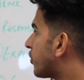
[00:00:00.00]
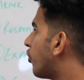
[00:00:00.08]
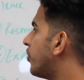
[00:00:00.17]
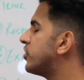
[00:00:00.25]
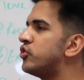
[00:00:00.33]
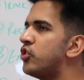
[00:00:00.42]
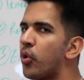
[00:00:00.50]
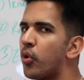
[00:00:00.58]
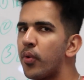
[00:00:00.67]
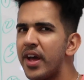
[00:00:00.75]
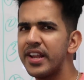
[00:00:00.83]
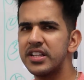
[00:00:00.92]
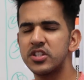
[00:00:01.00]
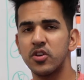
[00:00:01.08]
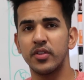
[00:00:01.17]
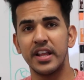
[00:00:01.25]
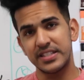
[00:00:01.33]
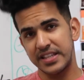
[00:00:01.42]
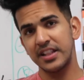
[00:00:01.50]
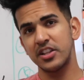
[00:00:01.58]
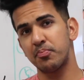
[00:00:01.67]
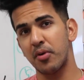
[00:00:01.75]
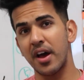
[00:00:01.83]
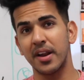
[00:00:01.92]
Third is no credit. So they sent
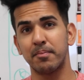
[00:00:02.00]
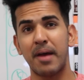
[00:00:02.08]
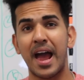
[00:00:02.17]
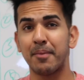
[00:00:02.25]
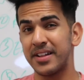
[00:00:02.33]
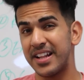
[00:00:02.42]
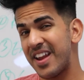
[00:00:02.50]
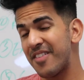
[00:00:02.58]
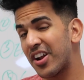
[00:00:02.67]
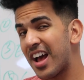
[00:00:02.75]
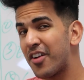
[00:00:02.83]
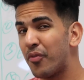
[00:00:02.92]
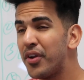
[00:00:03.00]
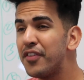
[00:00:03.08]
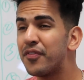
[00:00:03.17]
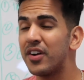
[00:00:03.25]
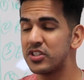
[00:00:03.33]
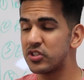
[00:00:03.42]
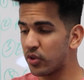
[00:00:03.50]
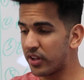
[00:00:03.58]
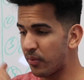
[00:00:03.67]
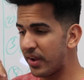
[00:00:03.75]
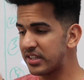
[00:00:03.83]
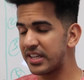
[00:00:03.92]
their product back but they never got a refund, so
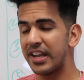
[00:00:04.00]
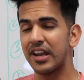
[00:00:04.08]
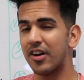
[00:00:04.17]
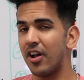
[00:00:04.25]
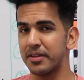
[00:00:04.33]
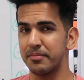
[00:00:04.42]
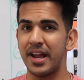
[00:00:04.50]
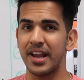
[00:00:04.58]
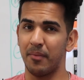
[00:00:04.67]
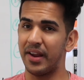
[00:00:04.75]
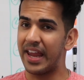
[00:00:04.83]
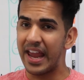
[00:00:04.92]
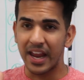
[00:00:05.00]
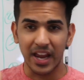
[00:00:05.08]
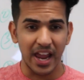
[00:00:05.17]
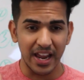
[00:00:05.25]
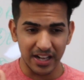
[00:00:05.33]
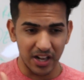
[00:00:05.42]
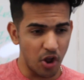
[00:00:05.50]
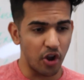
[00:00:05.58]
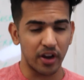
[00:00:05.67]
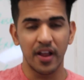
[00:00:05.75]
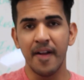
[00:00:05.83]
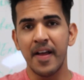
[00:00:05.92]
they went ahead and called the bank. I'm like, hey,
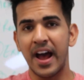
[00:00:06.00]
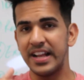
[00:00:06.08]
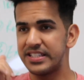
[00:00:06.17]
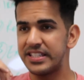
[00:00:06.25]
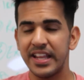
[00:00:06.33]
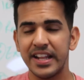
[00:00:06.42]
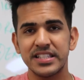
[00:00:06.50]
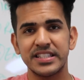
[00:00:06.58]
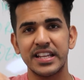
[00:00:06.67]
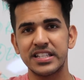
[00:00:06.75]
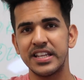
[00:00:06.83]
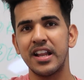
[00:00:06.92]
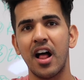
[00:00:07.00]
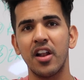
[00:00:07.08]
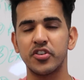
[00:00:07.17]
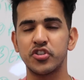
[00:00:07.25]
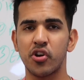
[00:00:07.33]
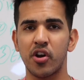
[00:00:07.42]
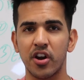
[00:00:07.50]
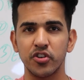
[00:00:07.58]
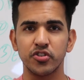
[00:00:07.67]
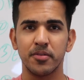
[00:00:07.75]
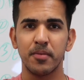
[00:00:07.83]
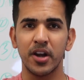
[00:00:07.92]
look, I see this $60
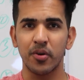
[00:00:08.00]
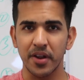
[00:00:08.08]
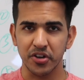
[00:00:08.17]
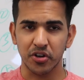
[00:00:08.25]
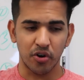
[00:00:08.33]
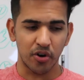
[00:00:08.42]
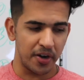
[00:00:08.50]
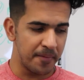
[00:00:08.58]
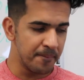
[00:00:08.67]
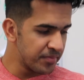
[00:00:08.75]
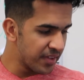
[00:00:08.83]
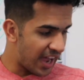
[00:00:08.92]
charge on my credit card.